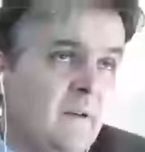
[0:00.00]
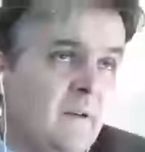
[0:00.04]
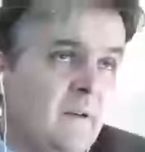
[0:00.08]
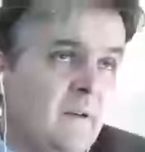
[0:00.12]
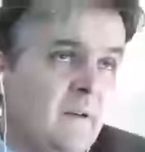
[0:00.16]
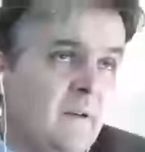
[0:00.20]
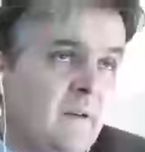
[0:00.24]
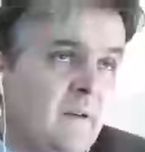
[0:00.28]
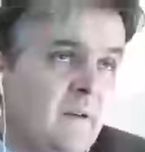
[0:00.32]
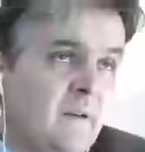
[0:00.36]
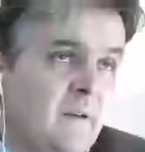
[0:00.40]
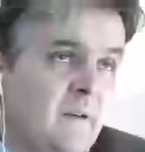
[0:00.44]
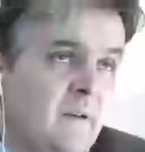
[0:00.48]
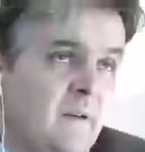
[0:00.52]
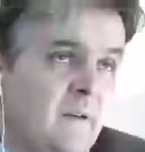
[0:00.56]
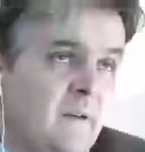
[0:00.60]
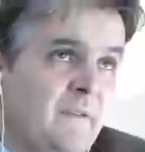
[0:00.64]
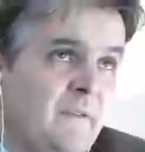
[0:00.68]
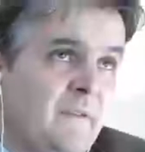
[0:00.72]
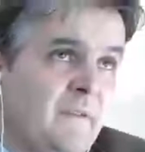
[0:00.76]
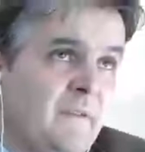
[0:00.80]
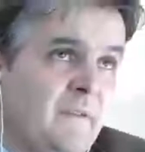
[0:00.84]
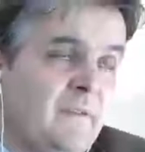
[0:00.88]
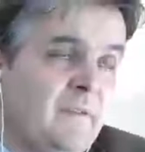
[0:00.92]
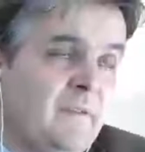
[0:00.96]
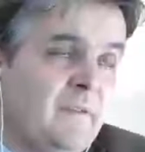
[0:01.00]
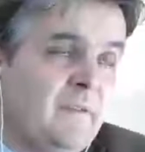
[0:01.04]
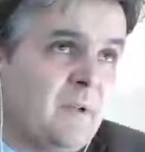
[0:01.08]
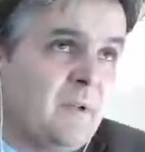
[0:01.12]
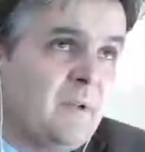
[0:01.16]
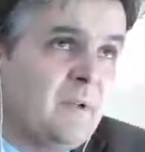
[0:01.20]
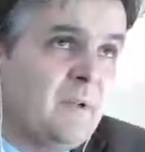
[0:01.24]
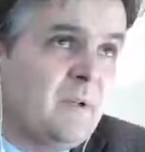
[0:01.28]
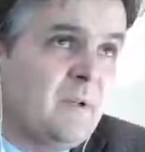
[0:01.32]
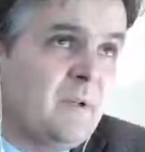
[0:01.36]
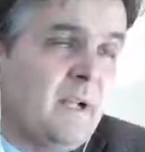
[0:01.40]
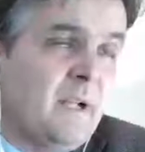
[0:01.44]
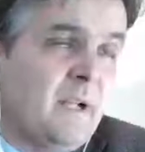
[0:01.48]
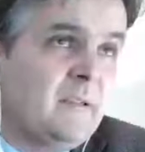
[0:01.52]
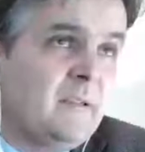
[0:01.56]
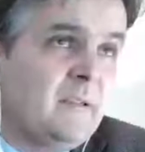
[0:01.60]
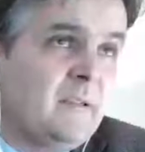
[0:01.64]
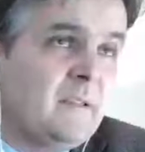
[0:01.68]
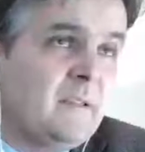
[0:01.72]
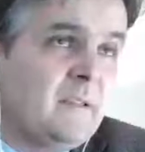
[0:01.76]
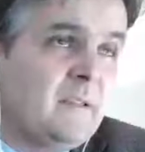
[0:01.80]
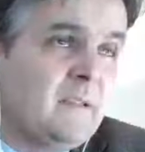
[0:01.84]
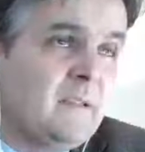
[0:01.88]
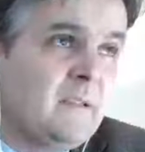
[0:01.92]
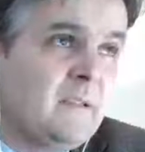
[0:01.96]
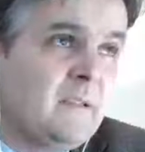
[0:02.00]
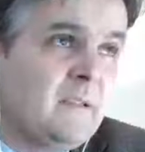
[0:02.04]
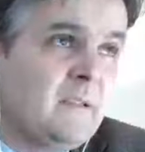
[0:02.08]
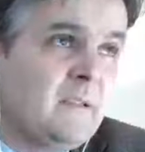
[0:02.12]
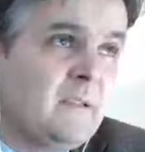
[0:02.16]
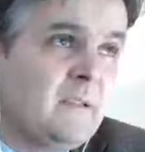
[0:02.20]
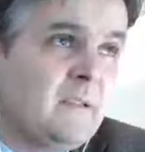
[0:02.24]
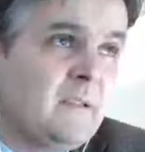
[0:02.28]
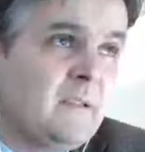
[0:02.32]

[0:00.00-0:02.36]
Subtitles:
So they are 50%.